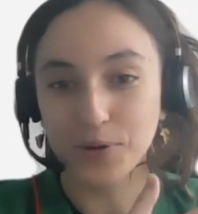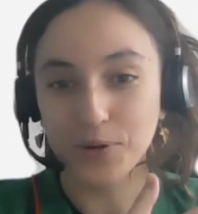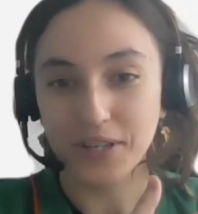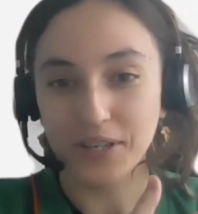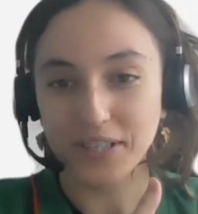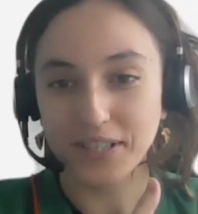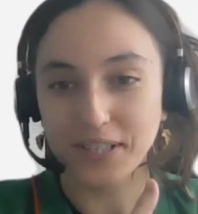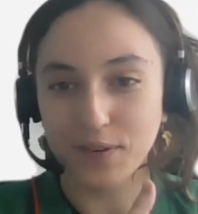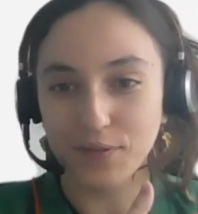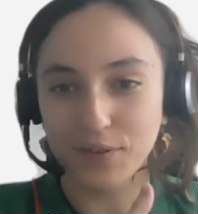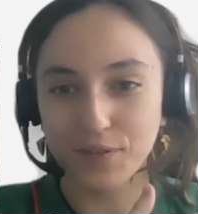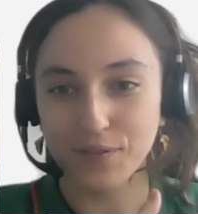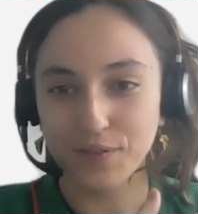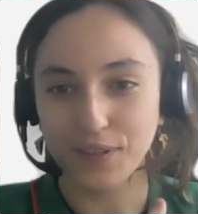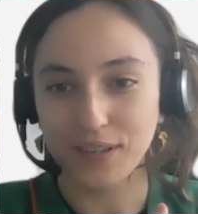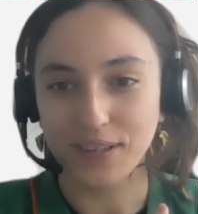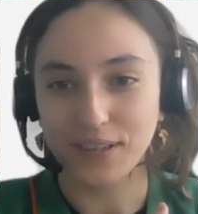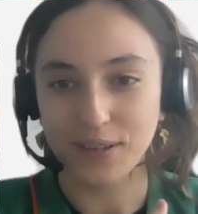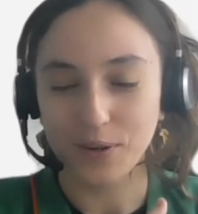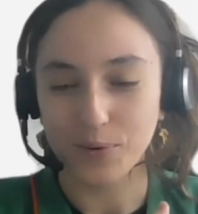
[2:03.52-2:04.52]
is
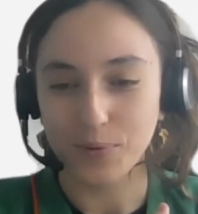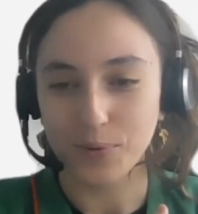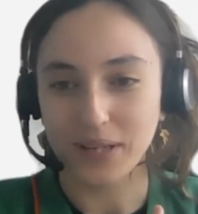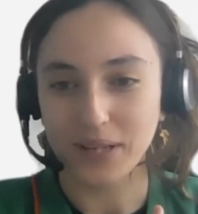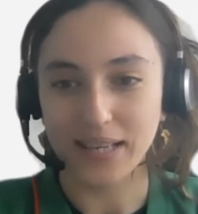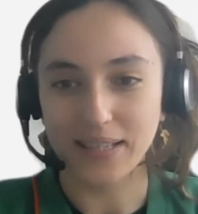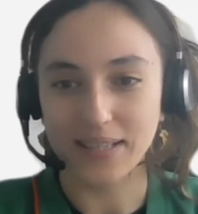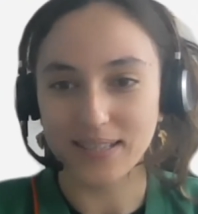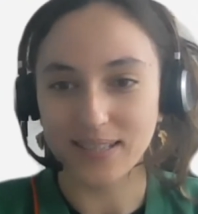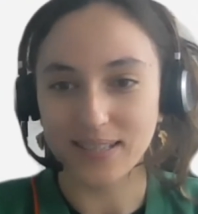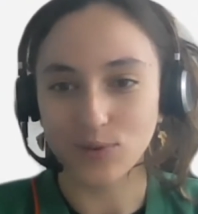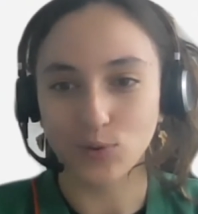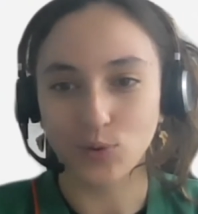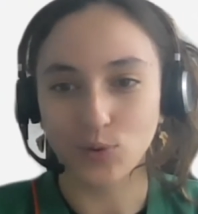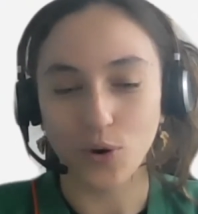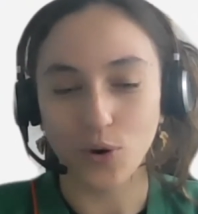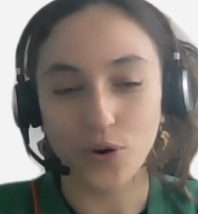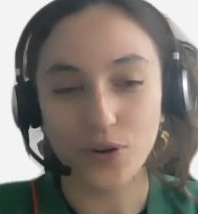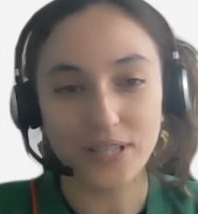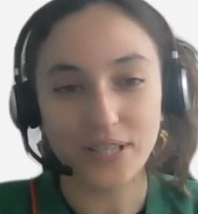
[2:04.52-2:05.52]
everything related
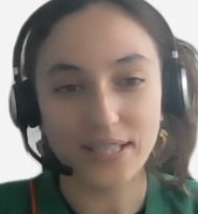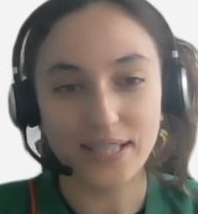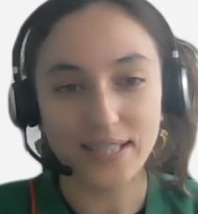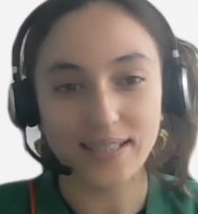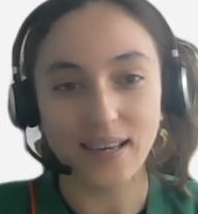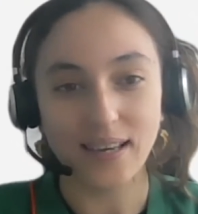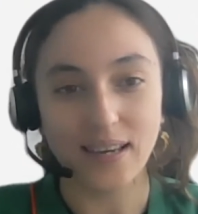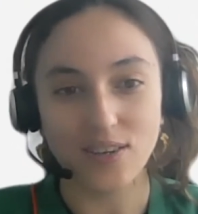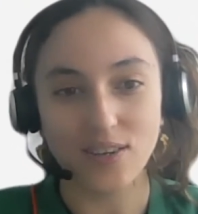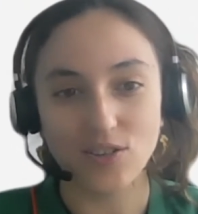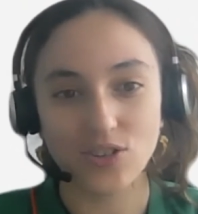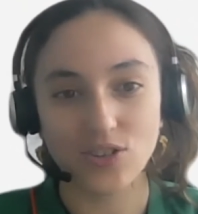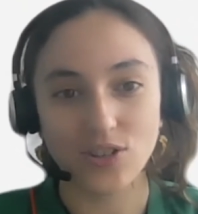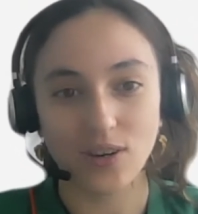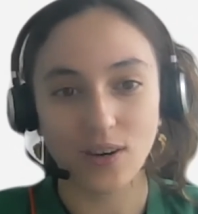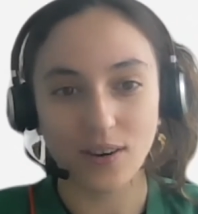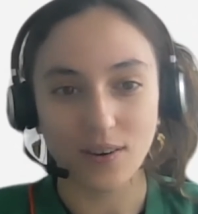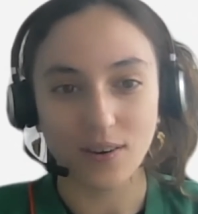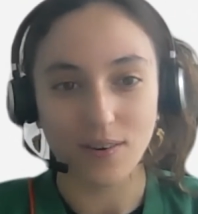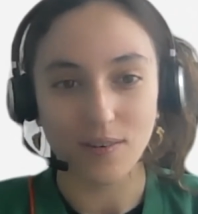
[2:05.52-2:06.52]
to early stage
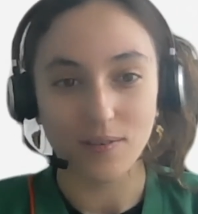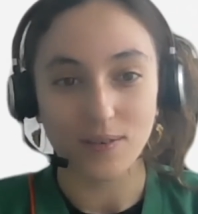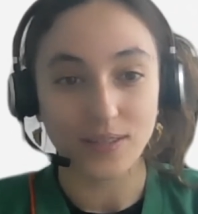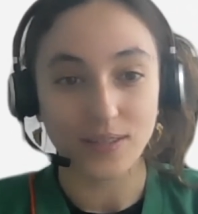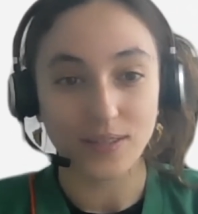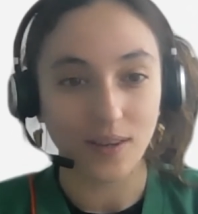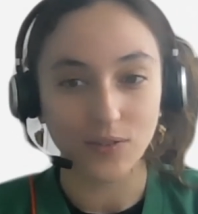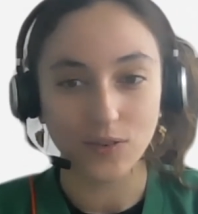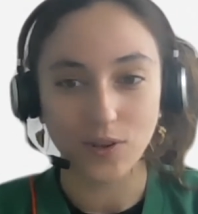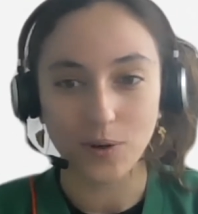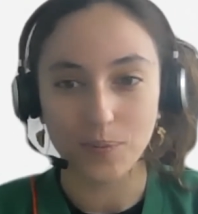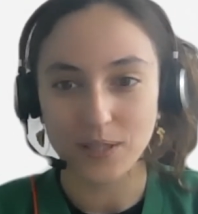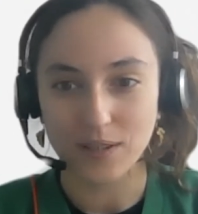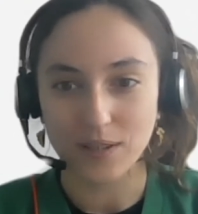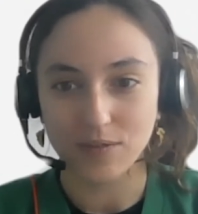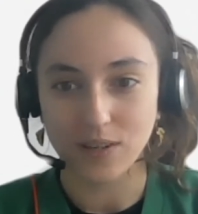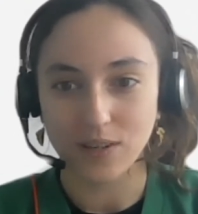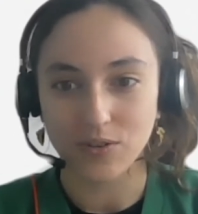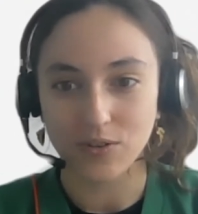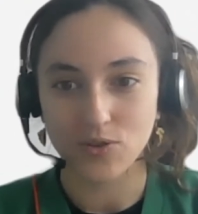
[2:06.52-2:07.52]
startups
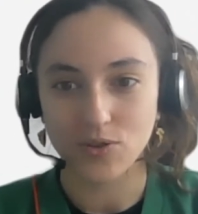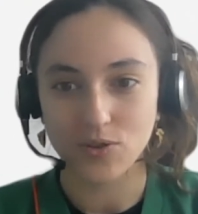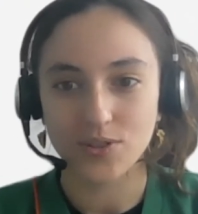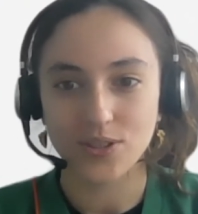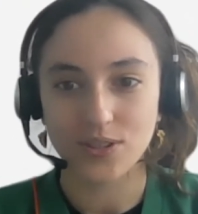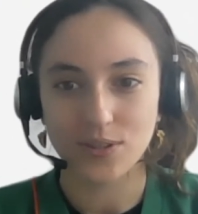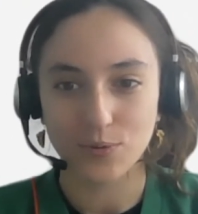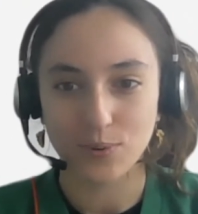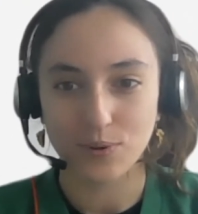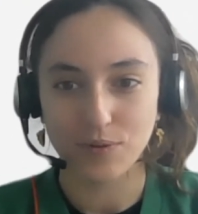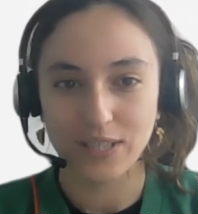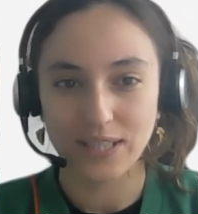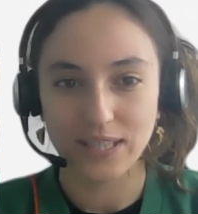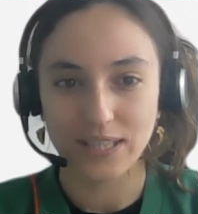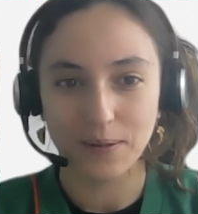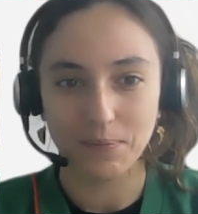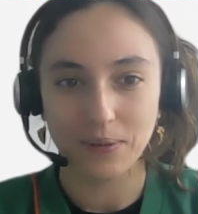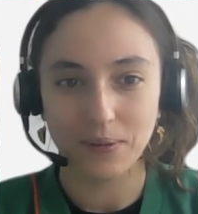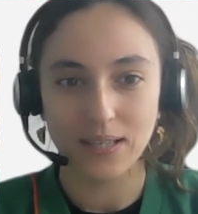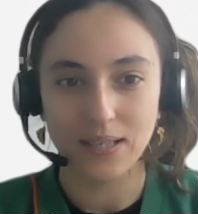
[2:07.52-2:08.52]
and ventures with
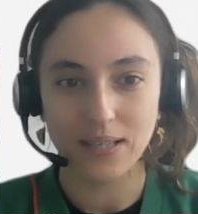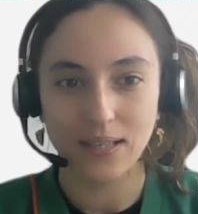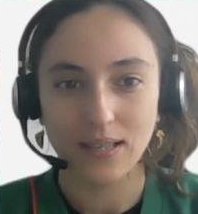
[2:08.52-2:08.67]
SAP.